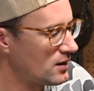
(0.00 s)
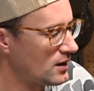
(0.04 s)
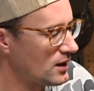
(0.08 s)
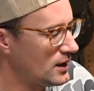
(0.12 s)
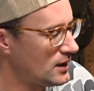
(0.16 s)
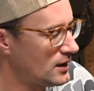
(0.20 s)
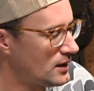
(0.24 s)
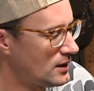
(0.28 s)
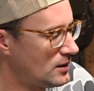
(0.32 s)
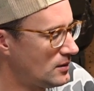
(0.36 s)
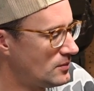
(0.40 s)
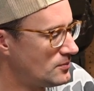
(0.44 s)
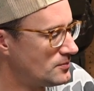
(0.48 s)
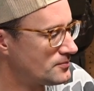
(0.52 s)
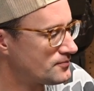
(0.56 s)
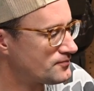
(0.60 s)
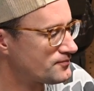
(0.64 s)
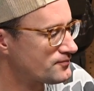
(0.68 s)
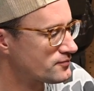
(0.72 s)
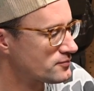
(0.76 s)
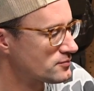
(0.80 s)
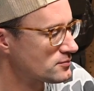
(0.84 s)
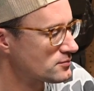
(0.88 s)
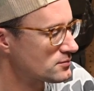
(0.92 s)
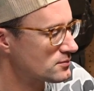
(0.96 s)

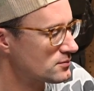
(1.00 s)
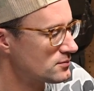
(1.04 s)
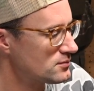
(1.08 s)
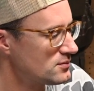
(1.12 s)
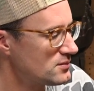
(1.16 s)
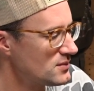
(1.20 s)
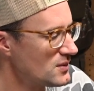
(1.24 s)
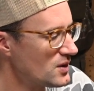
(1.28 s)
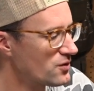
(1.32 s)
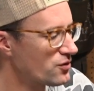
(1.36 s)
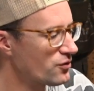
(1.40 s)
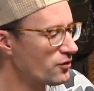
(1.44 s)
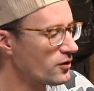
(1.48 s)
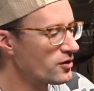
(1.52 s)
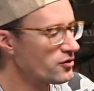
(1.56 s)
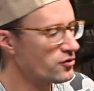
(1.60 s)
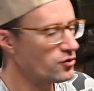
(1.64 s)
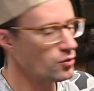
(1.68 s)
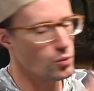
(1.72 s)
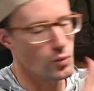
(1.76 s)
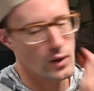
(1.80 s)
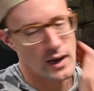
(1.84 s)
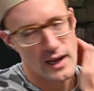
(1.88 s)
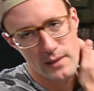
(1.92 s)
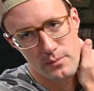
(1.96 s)
As far as
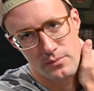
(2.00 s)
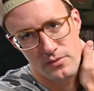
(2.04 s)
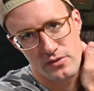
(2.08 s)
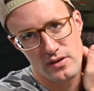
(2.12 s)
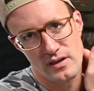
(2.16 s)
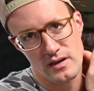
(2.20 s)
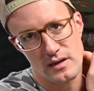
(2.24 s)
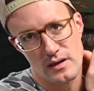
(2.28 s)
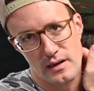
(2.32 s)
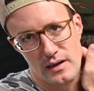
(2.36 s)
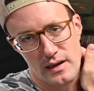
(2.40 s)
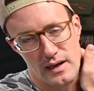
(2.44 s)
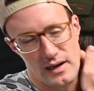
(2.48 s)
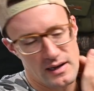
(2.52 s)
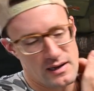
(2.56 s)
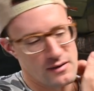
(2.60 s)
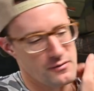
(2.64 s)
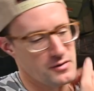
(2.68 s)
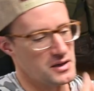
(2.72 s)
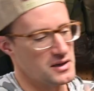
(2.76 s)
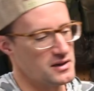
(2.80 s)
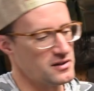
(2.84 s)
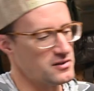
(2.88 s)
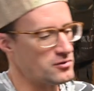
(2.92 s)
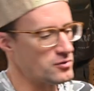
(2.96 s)
the wipes and
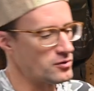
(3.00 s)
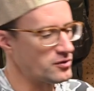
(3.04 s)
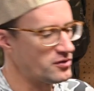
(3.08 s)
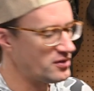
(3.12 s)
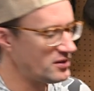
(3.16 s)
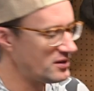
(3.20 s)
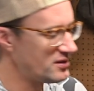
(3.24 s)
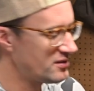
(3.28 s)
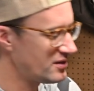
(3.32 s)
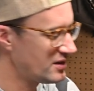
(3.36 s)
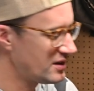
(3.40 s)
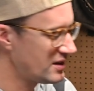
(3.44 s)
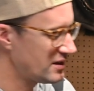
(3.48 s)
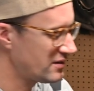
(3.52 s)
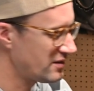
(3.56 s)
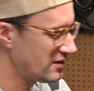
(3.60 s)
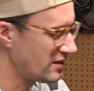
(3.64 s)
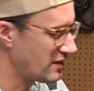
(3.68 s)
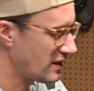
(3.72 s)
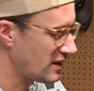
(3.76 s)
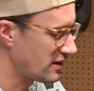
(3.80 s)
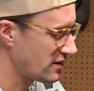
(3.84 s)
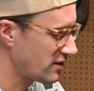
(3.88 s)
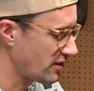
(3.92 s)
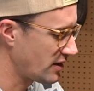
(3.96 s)
having extra seasonings
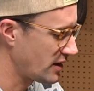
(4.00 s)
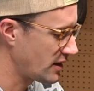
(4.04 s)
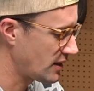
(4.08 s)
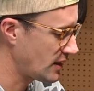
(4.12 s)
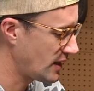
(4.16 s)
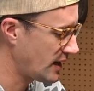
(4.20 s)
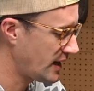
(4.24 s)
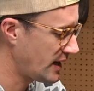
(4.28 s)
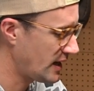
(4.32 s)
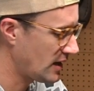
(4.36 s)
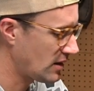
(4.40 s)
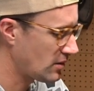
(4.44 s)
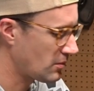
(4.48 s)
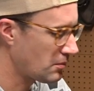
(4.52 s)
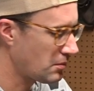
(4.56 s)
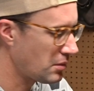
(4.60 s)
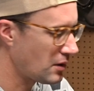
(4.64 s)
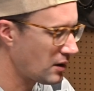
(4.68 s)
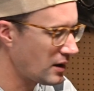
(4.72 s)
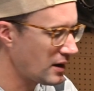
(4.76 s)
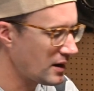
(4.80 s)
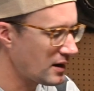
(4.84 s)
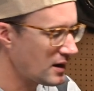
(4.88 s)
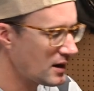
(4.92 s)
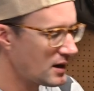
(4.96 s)
and things like that,
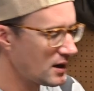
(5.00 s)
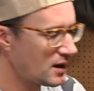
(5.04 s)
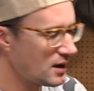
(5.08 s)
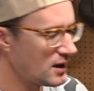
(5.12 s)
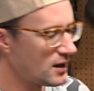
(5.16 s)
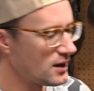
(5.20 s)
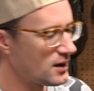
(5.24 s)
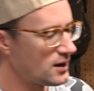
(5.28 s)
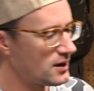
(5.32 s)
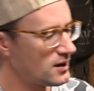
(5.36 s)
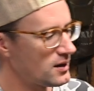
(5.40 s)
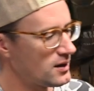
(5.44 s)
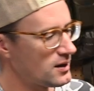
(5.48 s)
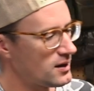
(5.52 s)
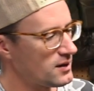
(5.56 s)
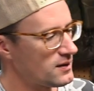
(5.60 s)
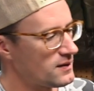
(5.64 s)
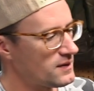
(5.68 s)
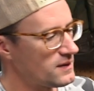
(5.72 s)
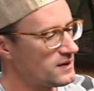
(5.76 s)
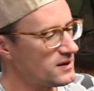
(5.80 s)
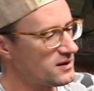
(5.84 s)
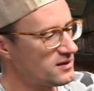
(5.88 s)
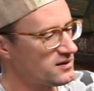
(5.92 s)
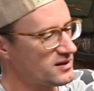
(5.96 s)
but
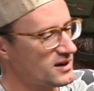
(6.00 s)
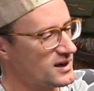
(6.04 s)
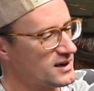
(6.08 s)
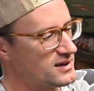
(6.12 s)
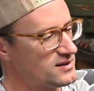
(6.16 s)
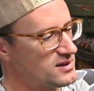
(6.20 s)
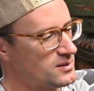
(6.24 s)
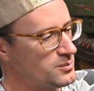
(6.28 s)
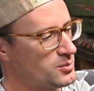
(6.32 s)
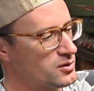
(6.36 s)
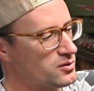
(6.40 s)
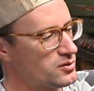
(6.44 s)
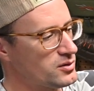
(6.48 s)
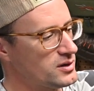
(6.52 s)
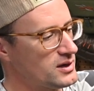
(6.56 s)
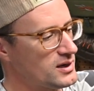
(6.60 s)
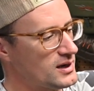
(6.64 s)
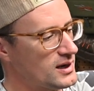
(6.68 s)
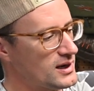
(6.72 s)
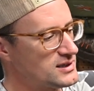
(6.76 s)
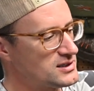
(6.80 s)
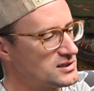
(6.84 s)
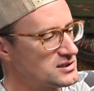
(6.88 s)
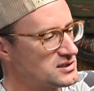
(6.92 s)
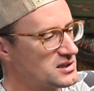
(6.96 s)
this side typically
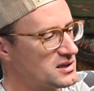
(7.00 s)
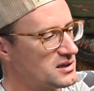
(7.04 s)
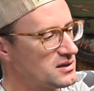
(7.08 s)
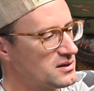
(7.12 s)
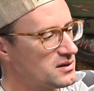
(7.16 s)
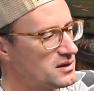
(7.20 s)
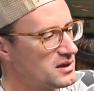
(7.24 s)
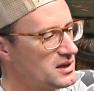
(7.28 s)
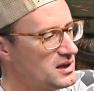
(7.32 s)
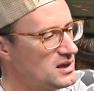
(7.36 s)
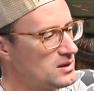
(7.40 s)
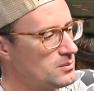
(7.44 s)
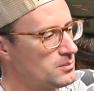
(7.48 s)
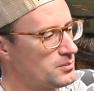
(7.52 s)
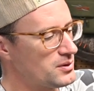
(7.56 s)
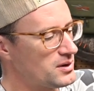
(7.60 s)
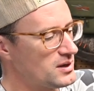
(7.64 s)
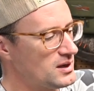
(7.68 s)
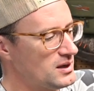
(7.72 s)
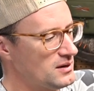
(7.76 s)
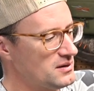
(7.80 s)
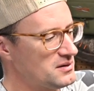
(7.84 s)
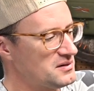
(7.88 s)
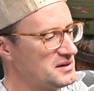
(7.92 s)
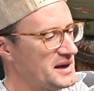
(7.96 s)
I just keep
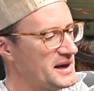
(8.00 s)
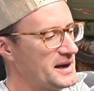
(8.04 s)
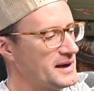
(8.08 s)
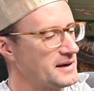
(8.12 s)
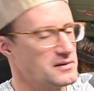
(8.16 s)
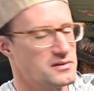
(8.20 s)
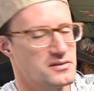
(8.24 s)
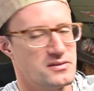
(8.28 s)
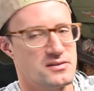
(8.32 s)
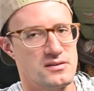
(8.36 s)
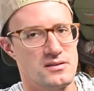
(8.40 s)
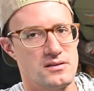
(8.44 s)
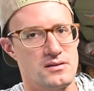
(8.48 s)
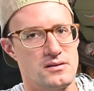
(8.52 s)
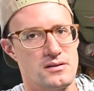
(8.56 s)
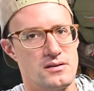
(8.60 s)
intact,